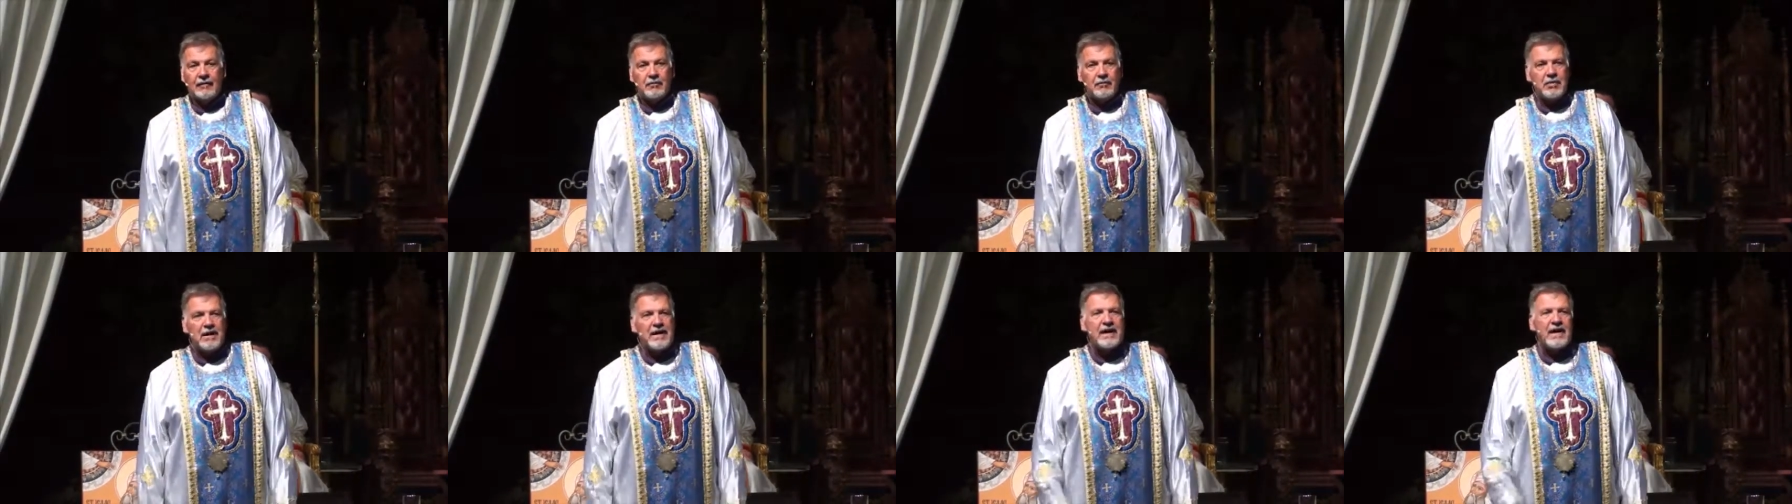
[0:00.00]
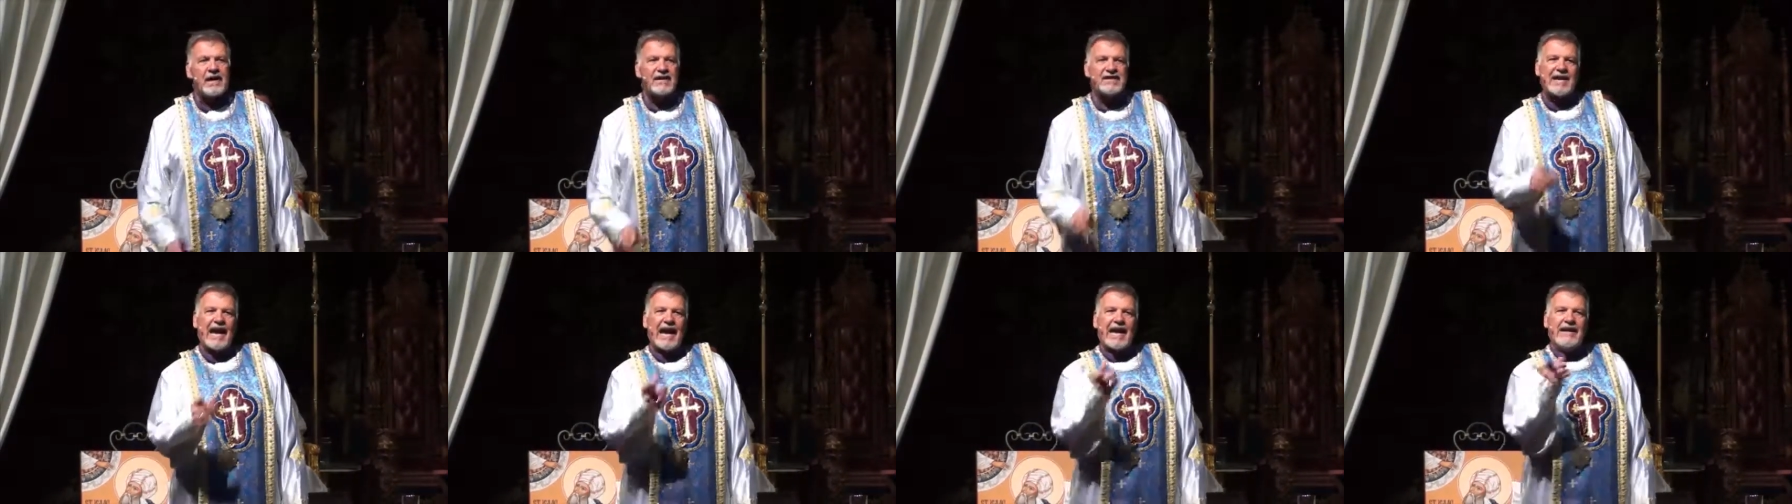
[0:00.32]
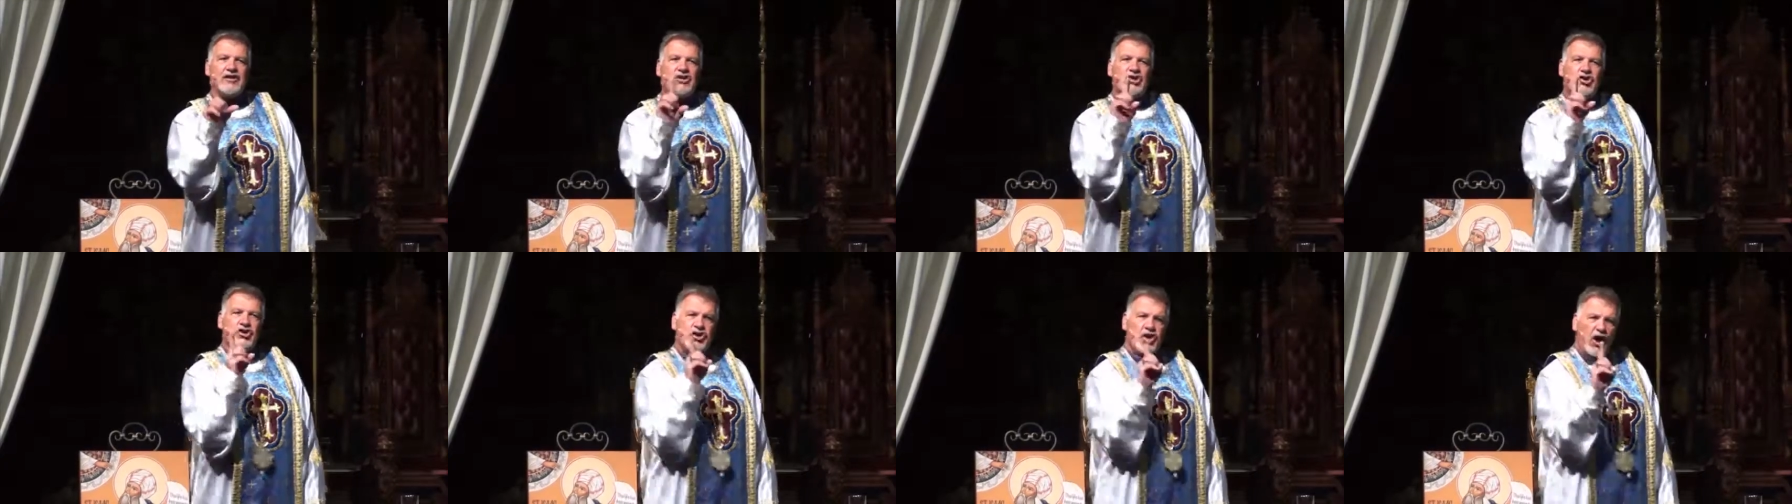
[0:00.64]
because I
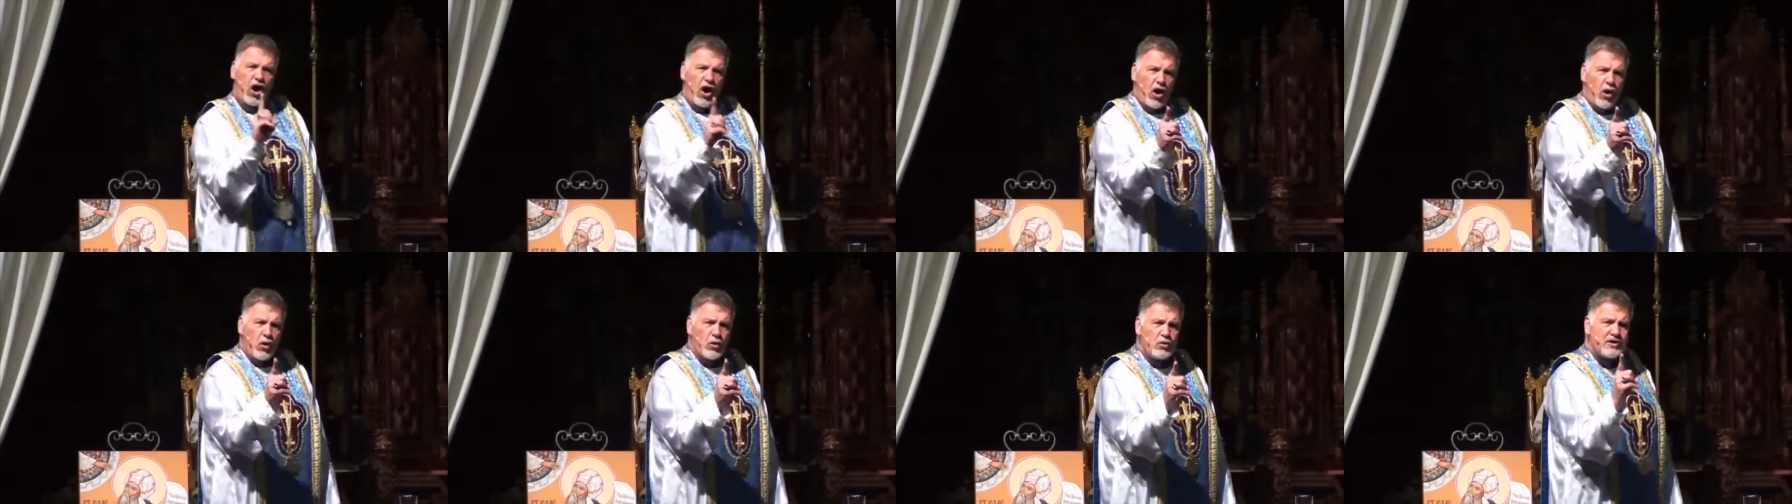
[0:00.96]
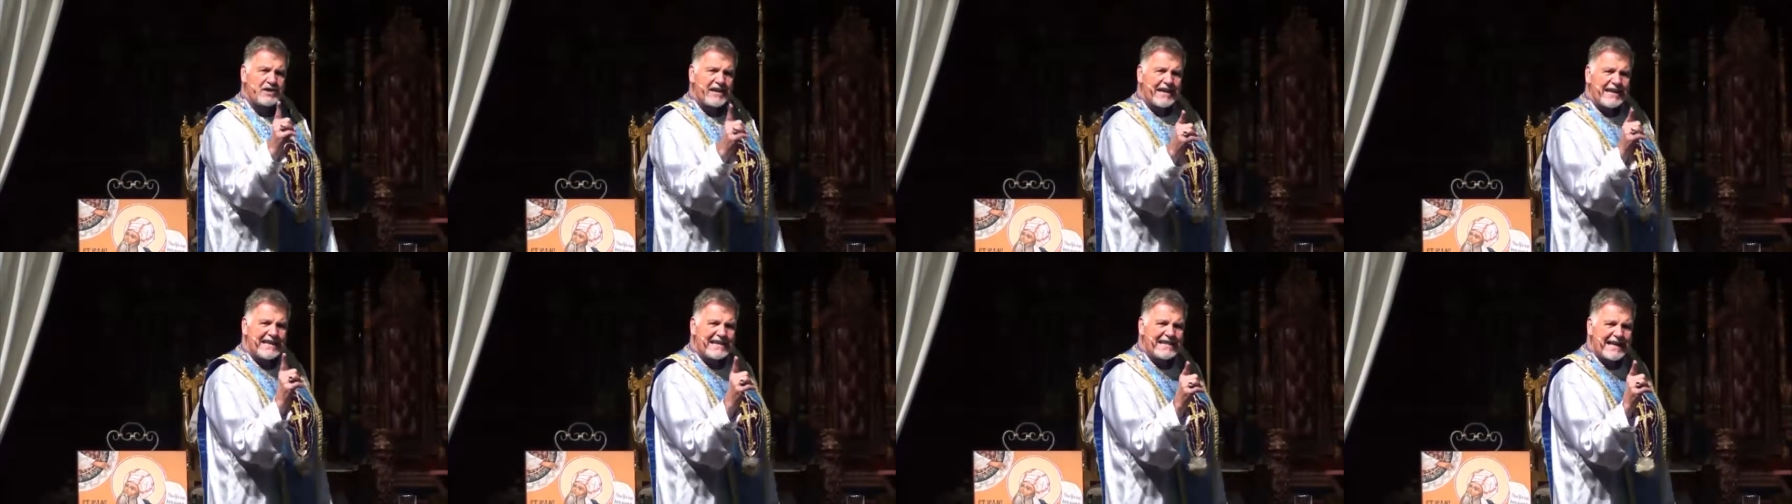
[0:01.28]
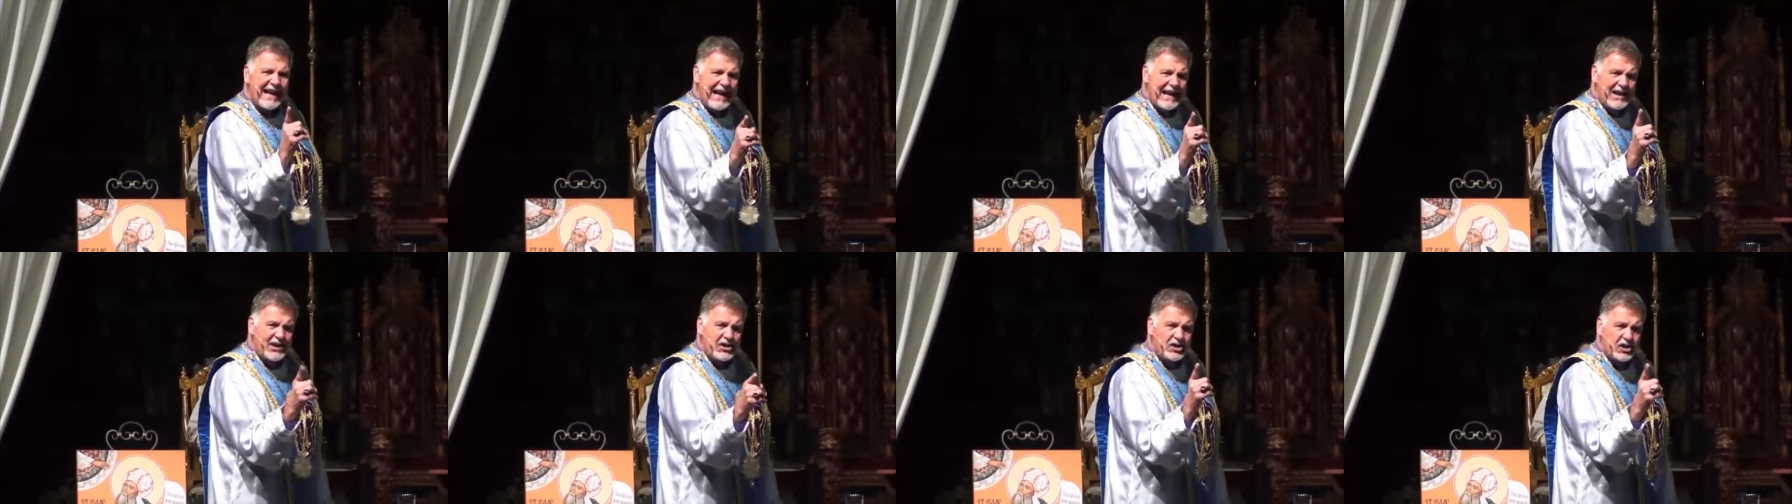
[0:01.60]
chose
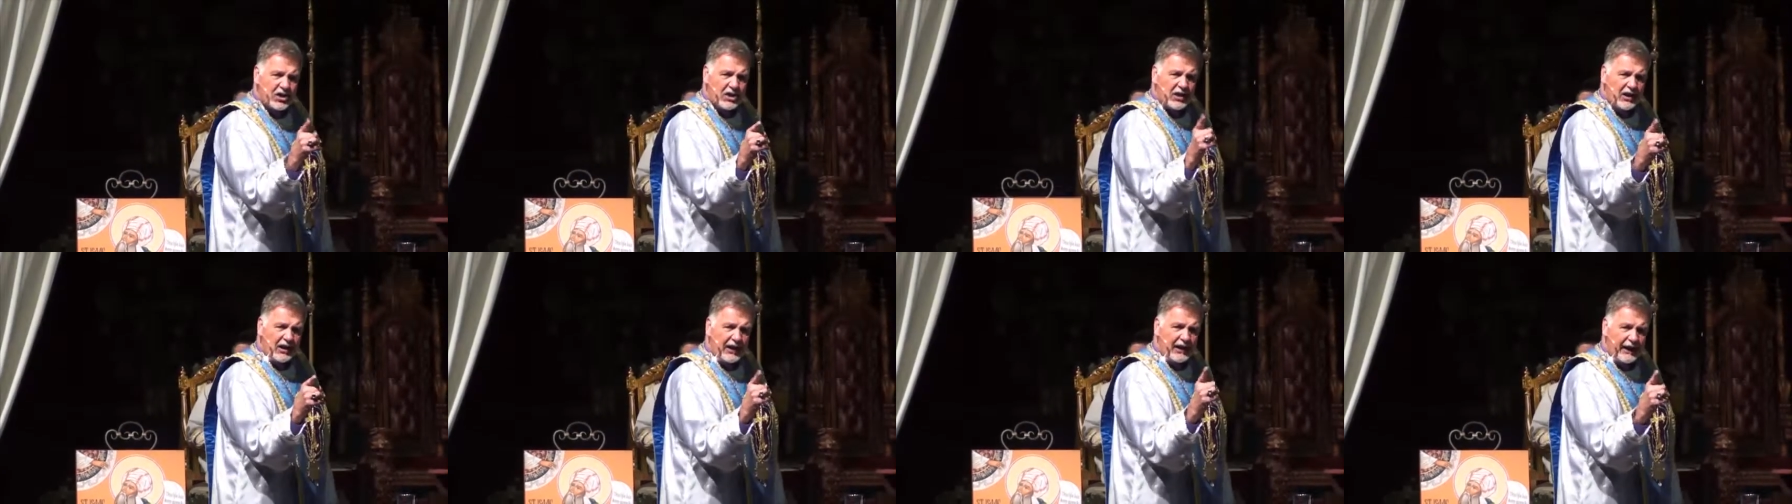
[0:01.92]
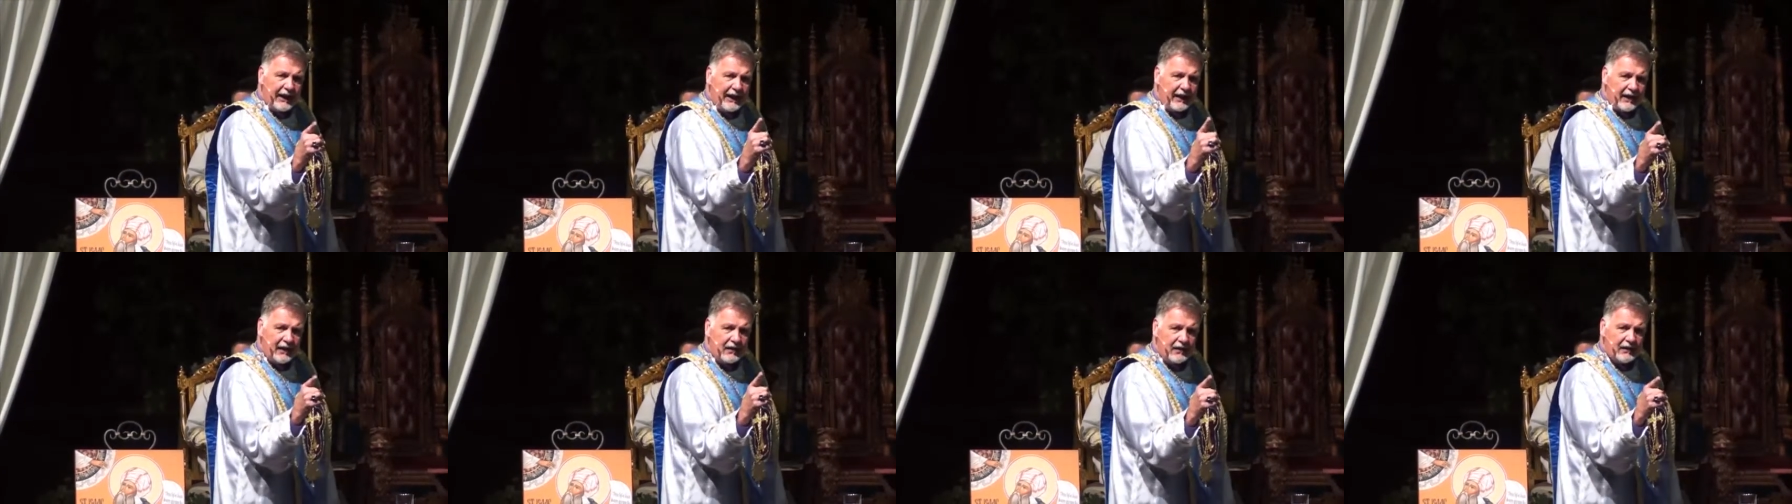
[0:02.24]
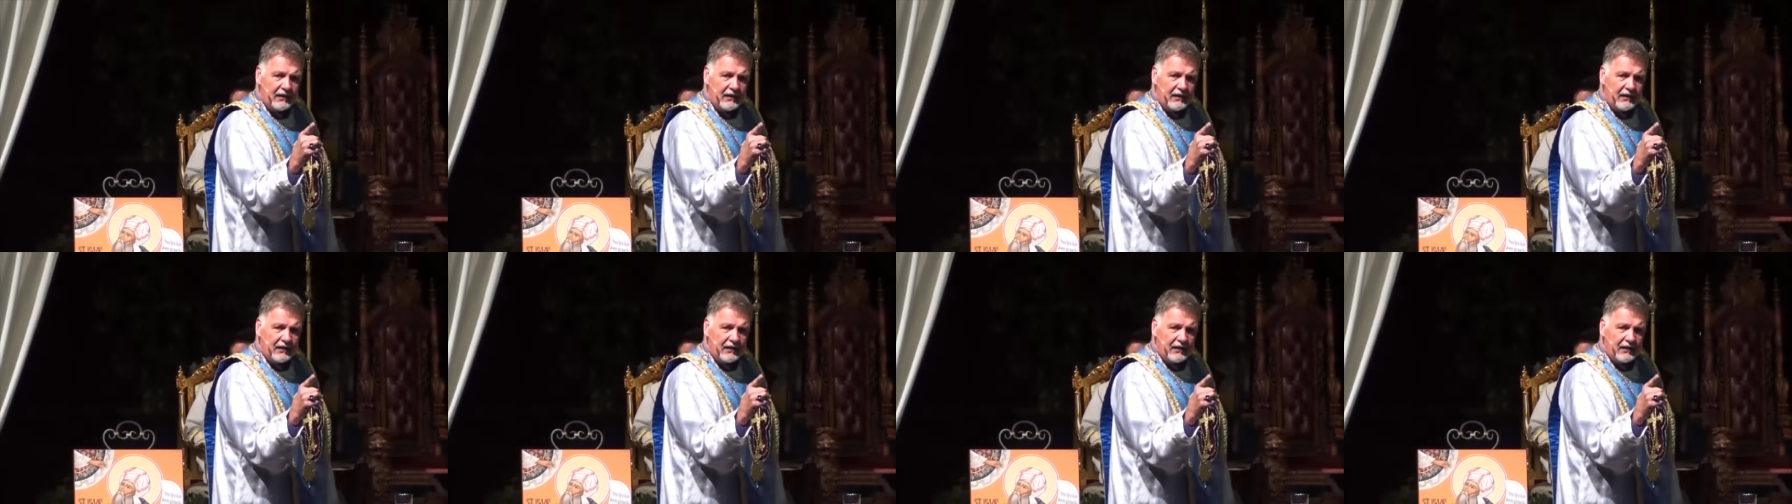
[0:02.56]
intentionally